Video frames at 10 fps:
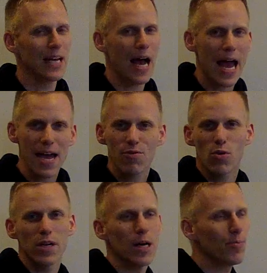I have
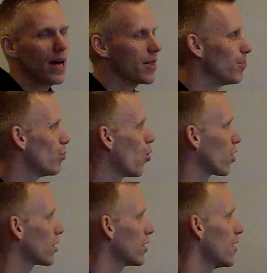one up on the
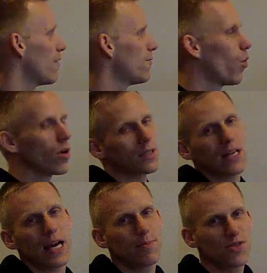board, 4
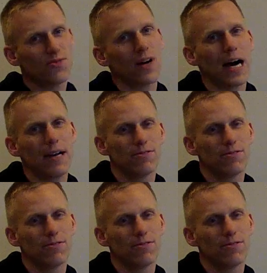times 5.